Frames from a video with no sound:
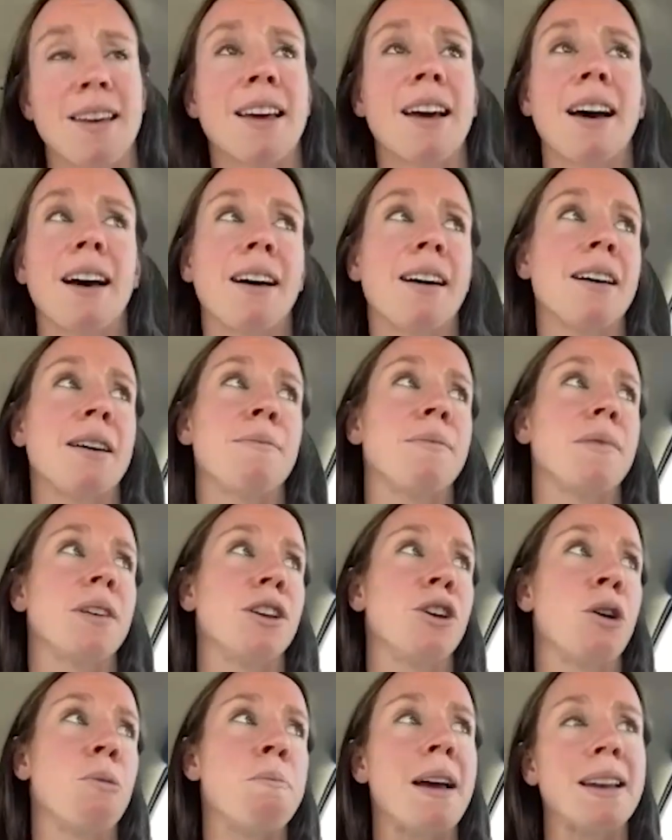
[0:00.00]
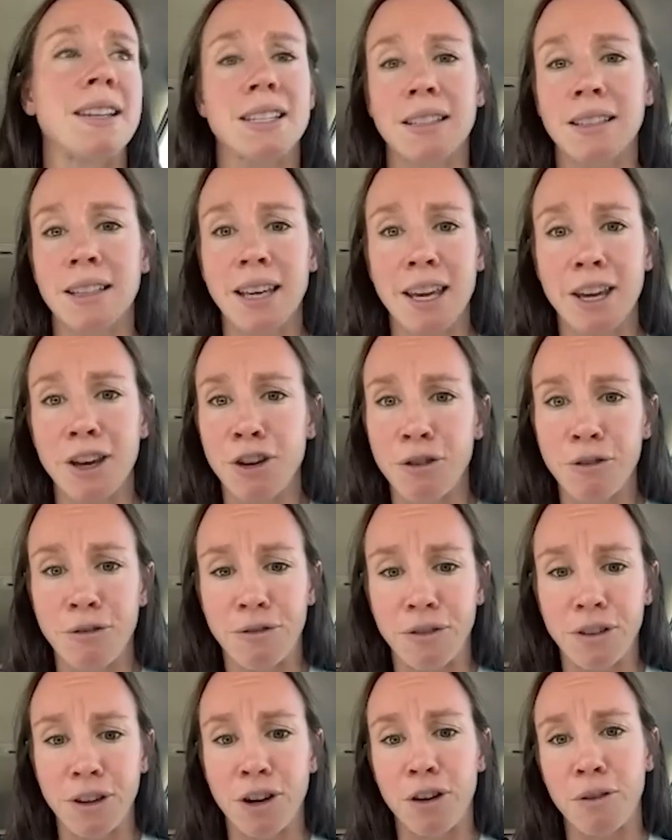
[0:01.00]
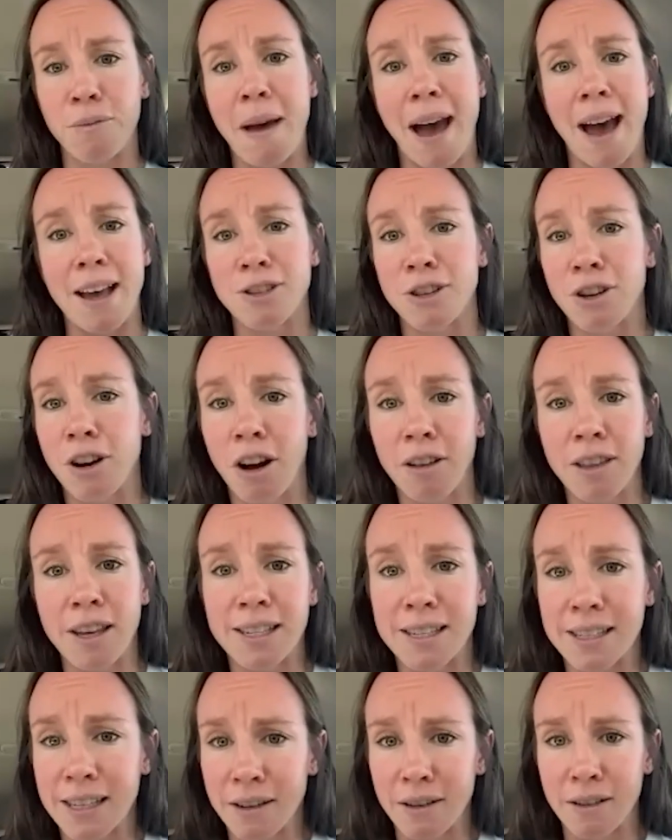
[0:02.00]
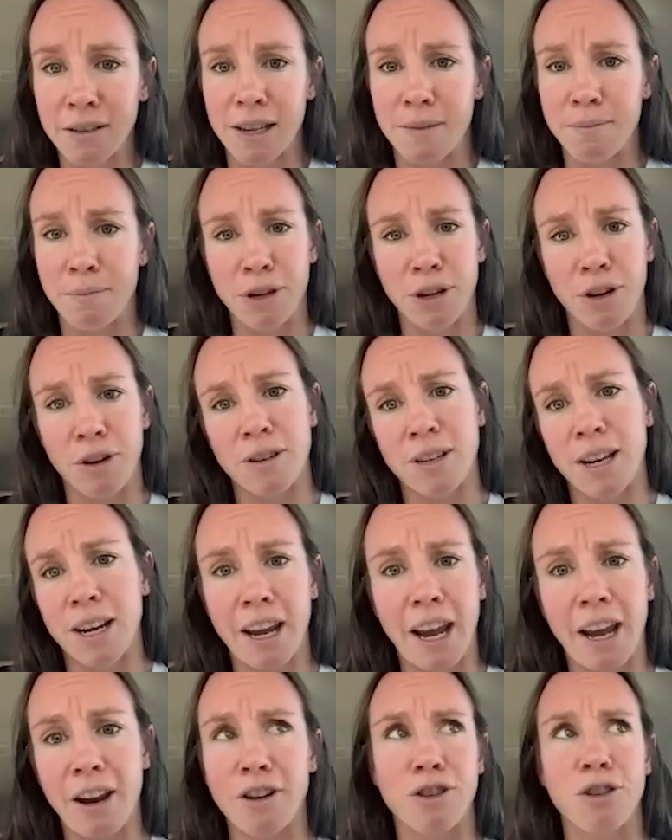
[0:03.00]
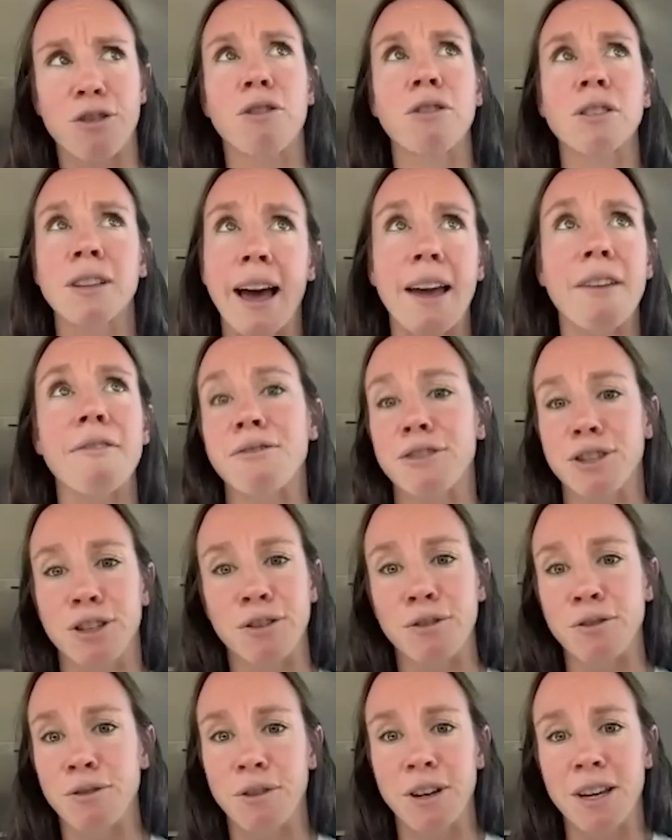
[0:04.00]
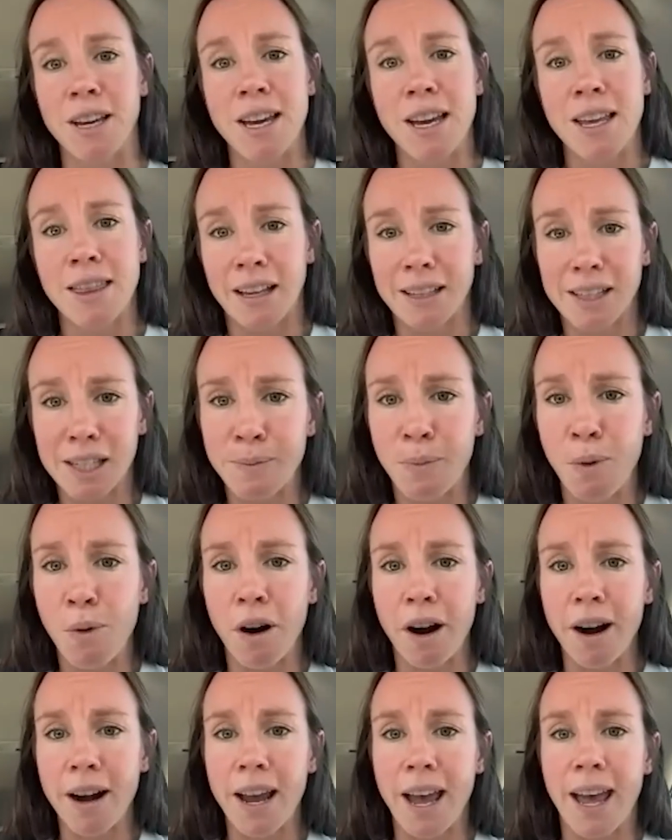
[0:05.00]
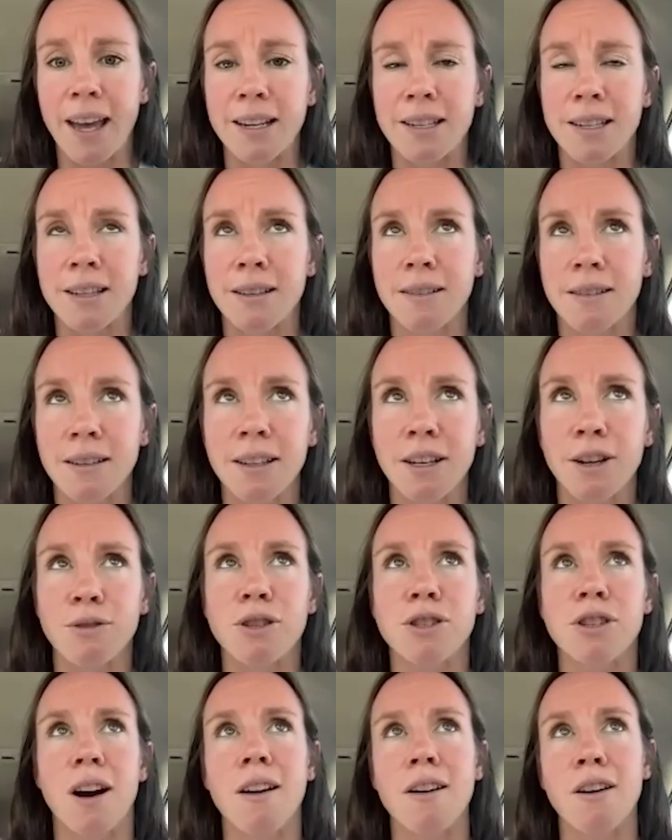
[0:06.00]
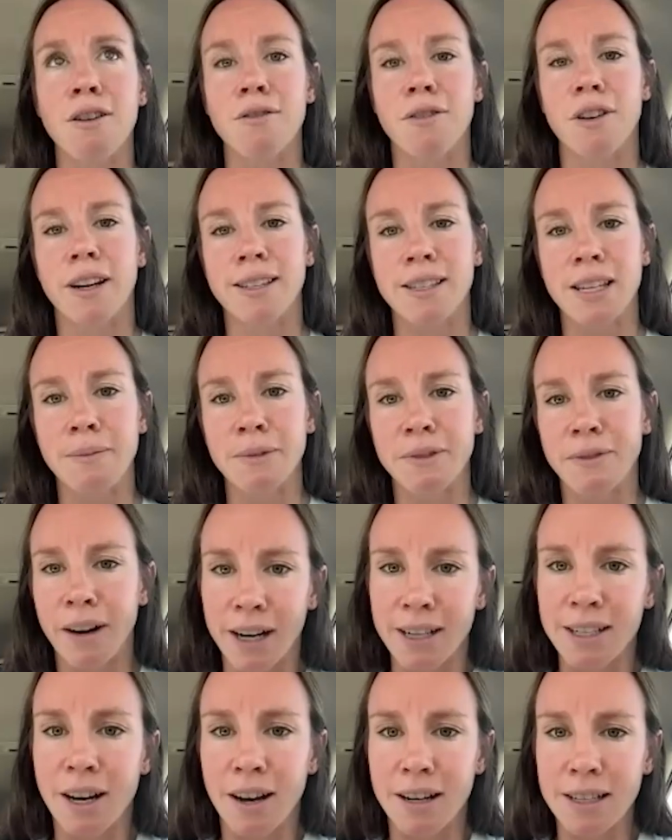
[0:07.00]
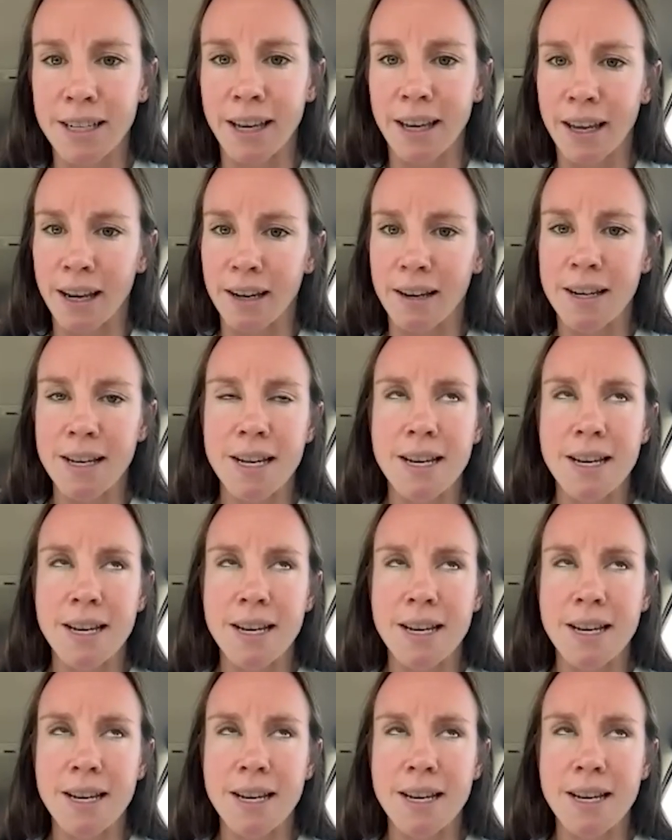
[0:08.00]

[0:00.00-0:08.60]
Mentally, you've, mastered all these skills and dedicated your whole life to that sport. And to, start over seems very daunting. And